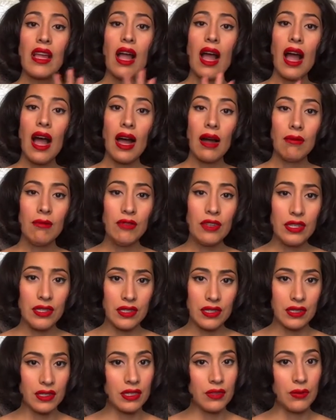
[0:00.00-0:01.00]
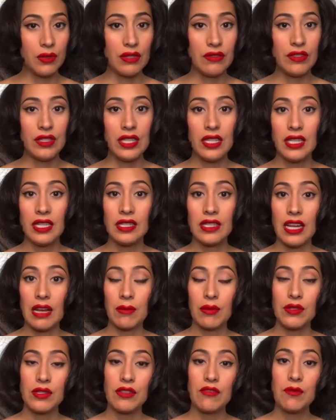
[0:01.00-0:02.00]
Obviously, we've seen
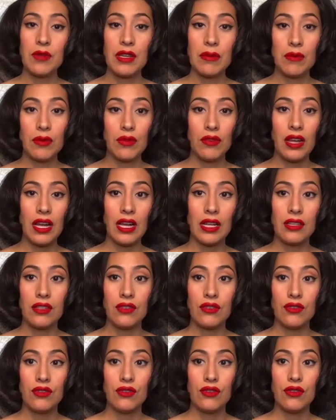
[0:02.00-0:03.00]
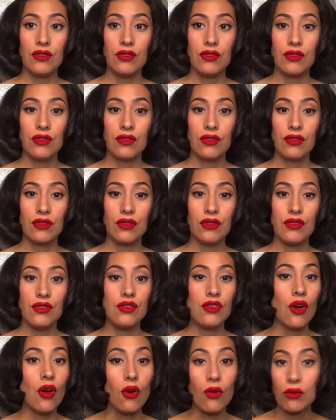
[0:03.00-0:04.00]
examples of people that
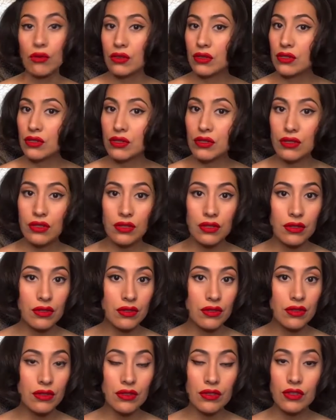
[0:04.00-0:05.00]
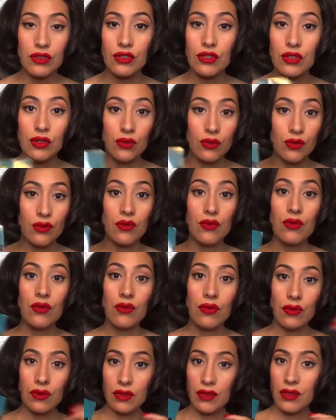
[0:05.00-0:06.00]
don't do
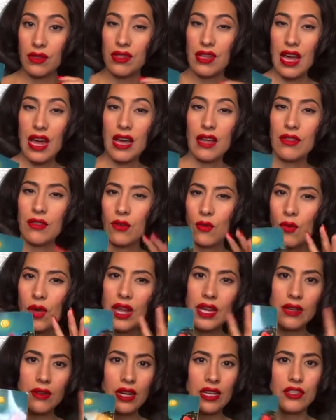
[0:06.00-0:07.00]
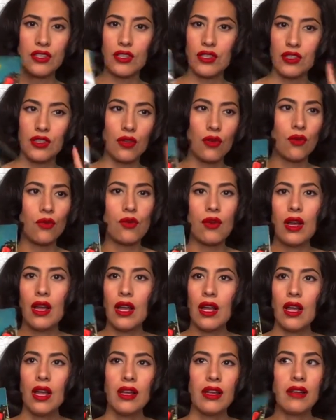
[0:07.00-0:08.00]
that the way I just so
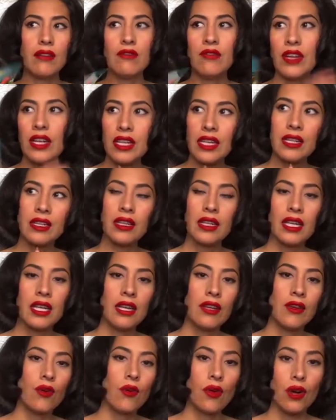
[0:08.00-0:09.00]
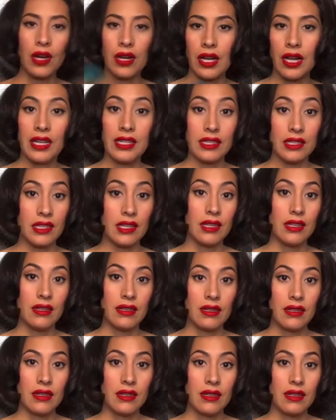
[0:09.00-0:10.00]
conveniently organized it.
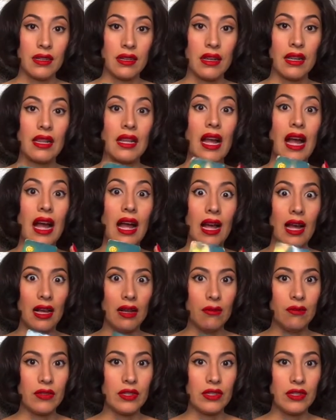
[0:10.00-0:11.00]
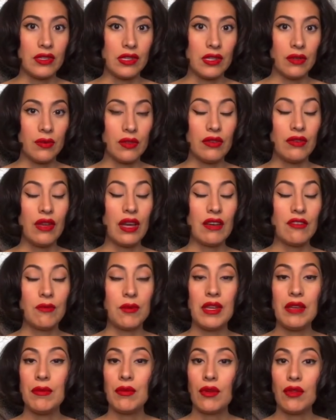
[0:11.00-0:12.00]
Obviously, we have
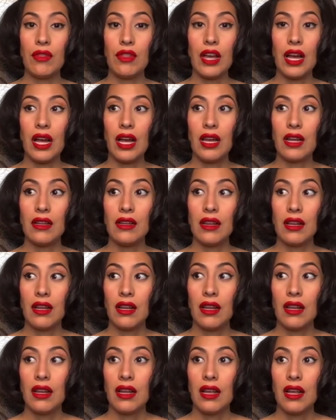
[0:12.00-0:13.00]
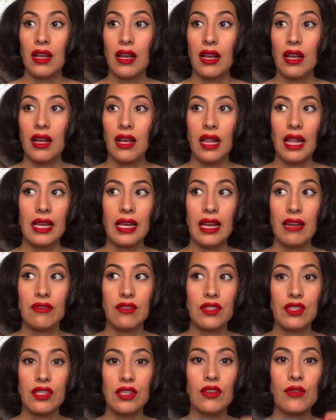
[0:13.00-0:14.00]
people that like have
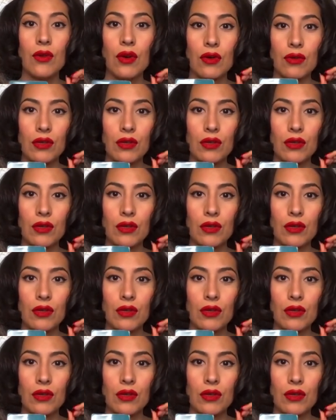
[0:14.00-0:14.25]
zero